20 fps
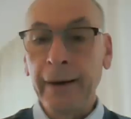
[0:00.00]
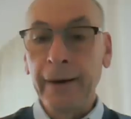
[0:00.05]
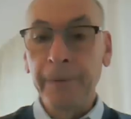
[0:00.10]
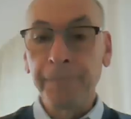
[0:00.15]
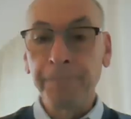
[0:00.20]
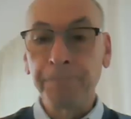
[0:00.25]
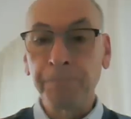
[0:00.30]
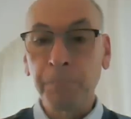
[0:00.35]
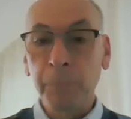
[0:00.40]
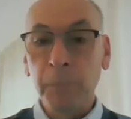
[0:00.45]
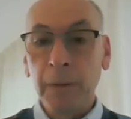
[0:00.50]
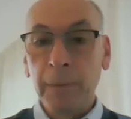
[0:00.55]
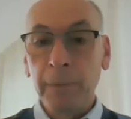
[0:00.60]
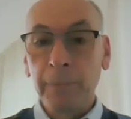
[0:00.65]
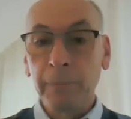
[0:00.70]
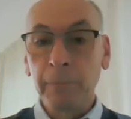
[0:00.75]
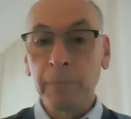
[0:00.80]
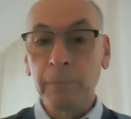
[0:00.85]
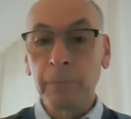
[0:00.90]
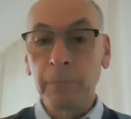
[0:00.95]
um,
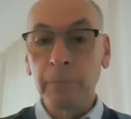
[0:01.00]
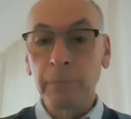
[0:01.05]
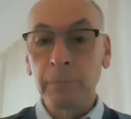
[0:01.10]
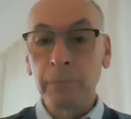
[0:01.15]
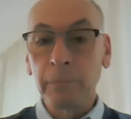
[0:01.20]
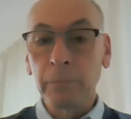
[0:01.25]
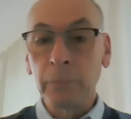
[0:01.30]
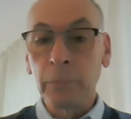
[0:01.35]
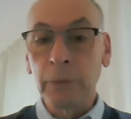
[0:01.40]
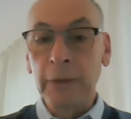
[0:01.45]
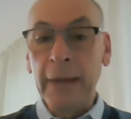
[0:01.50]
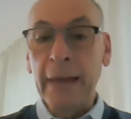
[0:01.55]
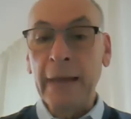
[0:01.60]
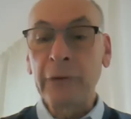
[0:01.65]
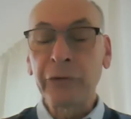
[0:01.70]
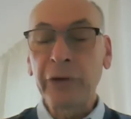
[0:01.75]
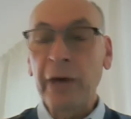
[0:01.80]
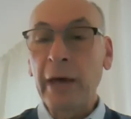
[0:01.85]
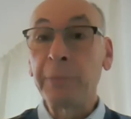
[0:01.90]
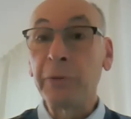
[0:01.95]

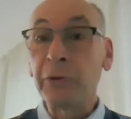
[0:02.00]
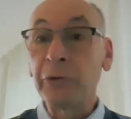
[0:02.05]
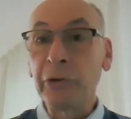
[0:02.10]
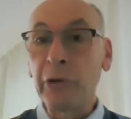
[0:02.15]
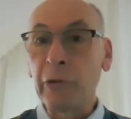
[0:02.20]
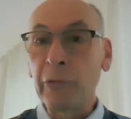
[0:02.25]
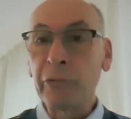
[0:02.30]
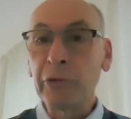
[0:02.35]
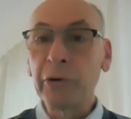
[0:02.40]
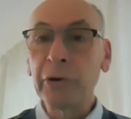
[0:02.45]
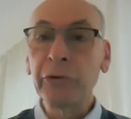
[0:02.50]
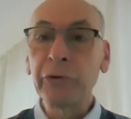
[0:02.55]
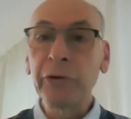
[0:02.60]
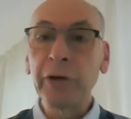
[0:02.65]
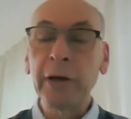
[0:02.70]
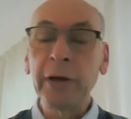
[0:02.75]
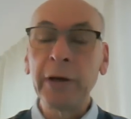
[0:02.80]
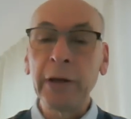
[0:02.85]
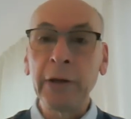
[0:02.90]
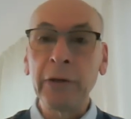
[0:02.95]
landscape is different
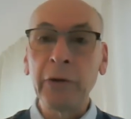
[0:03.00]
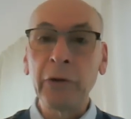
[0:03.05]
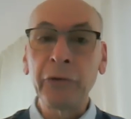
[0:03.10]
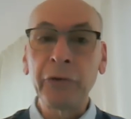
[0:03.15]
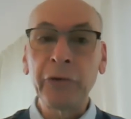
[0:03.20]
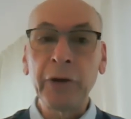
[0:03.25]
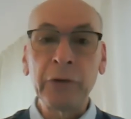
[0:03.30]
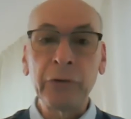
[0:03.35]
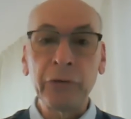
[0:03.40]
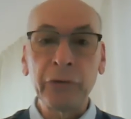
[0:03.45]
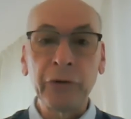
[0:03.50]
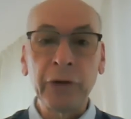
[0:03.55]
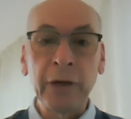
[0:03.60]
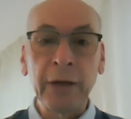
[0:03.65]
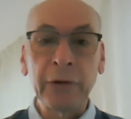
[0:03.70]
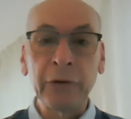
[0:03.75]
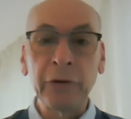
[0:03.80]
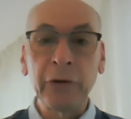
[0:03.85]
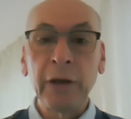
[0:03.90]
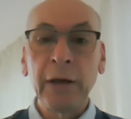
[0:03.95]
in the sense
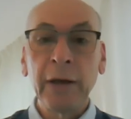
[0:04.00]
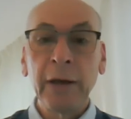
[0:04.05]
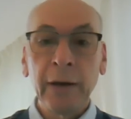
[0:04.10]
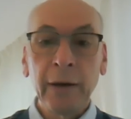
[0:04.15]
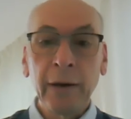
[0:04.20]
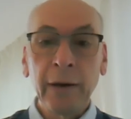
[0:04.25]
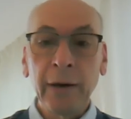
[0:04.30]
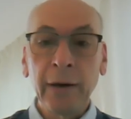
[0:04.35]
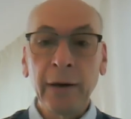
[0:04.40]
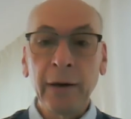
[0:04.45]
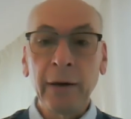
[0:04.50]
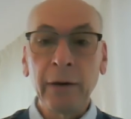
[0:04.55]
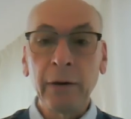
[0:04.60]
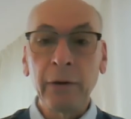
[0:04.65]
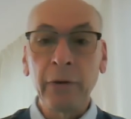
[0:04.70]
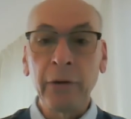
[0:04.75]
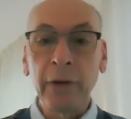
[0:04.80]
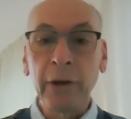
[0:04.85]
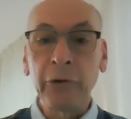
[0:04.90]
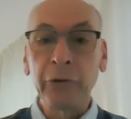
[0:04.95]
that uh,
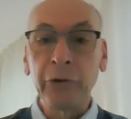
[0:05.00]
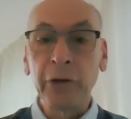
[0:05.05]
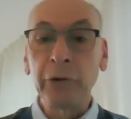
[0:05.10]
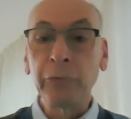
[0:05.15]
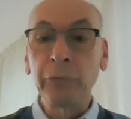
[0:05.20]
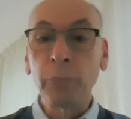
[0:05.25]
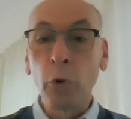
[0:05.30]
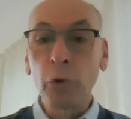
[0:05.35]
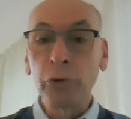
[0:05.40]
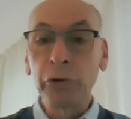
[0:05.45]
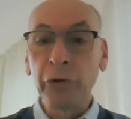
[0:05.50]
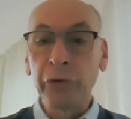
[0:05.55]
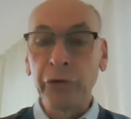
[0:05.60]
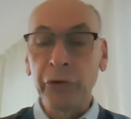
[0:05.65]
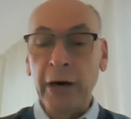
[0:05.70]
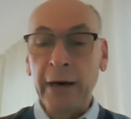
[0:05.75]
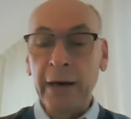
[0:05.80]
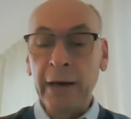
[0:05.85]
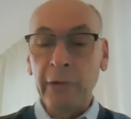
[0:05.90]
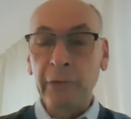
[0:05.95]
there's there's more
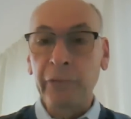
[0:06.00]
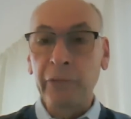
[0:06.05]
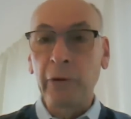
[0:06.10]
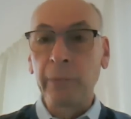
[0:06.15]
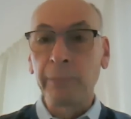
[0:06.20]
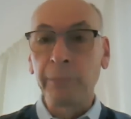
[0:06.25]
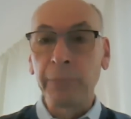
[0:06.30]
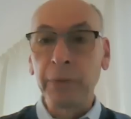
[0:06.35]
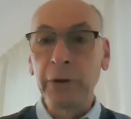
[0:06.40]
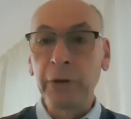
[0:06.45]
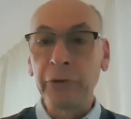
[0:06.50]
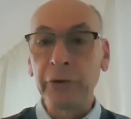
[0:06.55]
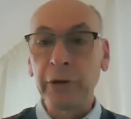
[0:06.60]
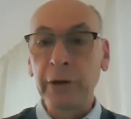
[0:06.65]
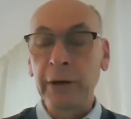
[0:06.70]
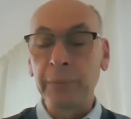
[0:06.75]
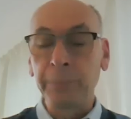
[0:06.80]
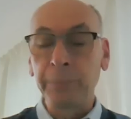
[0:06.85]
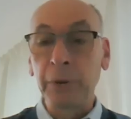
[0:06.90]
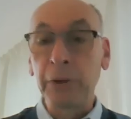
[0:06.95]
desire from politi-
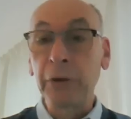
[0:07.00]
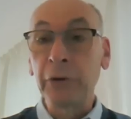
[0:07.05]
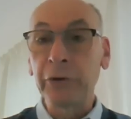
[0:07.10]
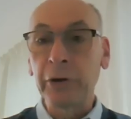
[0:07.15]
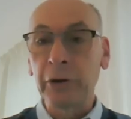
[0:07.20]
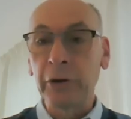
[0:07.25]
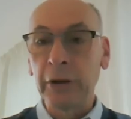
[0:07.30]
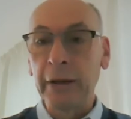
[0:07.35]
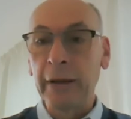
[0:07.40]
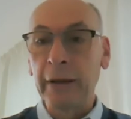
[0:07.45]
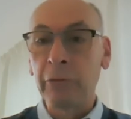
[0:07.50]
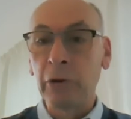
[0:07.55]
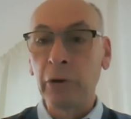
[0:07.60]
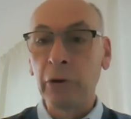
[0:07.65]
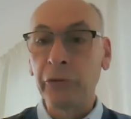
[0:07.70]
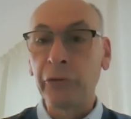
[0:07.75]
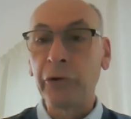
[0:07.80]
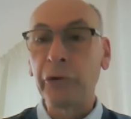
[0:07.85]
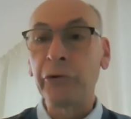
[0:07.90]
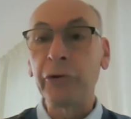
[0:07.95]
at political
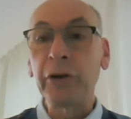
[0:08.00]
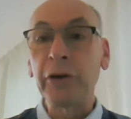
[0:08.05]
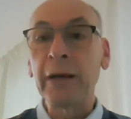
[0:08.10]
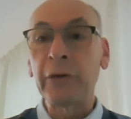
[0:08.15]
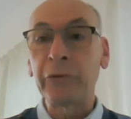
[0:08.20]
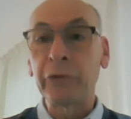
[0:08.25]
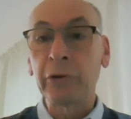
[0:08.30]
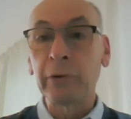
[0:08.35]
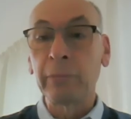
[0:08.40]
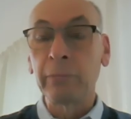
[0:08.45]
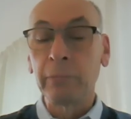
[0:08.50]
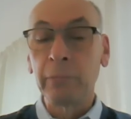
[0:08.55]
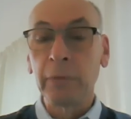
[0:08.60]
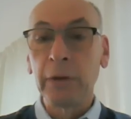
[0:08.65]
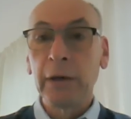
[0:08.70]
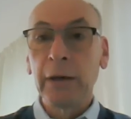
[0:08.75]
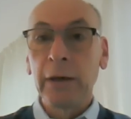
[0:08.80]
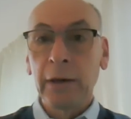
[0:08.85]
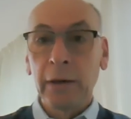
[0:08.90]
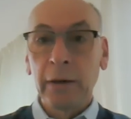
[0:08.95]
levels to see Eskom
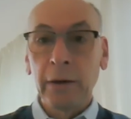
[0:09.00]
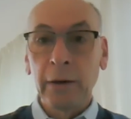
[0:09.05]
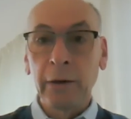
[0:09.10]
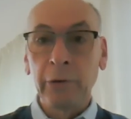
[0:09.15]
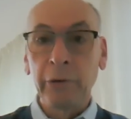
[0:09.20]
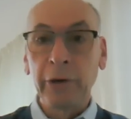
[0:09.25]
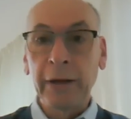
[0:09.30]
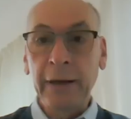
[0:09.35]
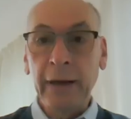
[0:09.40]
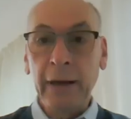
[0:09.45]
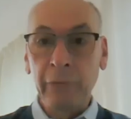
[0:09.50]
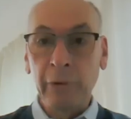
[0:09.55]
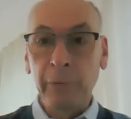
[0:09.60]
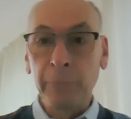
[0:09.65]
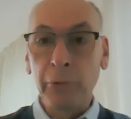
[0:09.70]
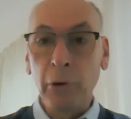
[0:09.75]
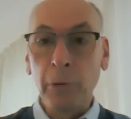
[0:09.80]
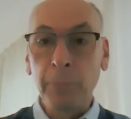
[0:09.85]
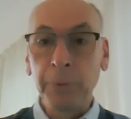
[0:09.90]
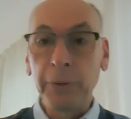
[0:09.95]
uh, recover
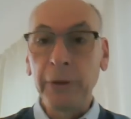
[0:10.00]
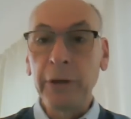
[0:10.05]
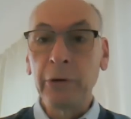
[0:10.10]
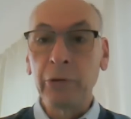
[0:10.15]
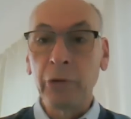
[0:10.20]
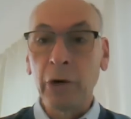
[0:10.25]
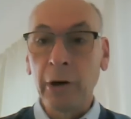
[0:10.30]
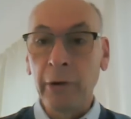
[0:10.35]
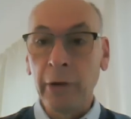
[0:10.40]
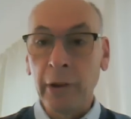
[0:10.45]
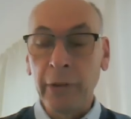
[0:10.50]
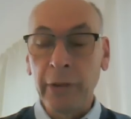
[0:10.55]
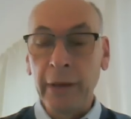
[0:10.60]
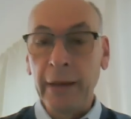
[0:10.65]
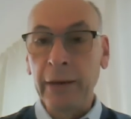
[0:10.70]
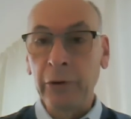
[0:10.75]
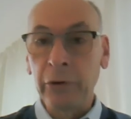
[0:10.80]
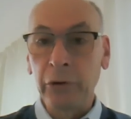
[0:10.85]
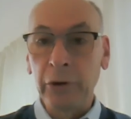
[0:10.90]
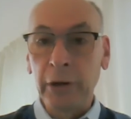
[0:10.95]
properly rather
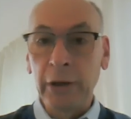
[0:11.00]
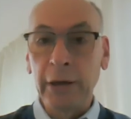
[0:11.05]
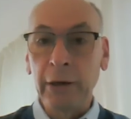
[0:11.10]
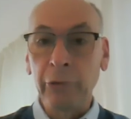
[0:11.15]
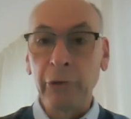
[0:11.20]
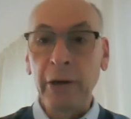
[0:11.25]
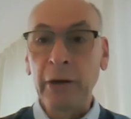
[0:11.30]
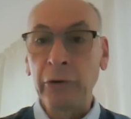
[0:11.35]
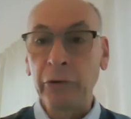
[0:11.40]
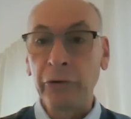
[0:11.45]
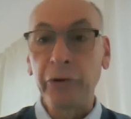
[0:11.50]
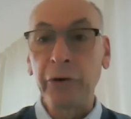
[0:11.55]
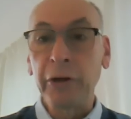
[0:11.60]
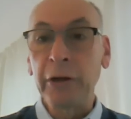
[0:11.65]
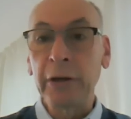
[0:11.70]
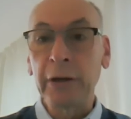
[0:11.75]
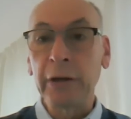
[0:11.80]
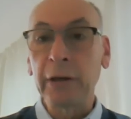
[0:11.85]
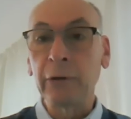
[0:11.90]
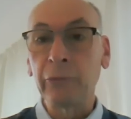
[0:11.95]
than uh, rent
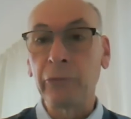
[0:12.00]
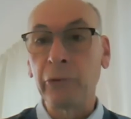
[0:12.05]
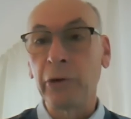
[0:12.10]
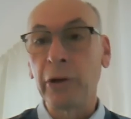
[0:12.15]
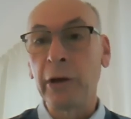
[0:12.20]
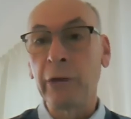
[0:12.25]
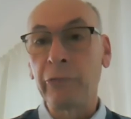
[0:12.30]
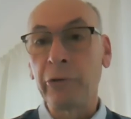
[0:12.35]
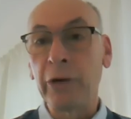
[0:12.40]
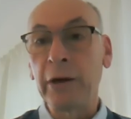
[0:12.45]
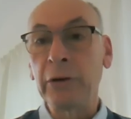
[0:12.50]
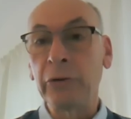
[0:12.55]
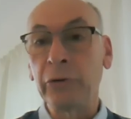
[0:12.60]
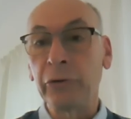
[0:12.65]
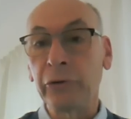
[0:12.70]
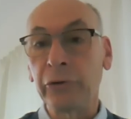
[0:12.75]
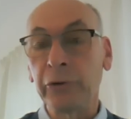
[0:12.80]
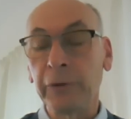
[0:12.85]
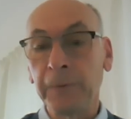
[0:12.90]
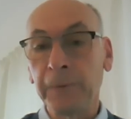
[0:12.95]
seeking for their
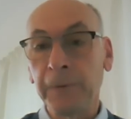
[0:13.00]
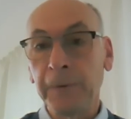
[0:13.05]
friends.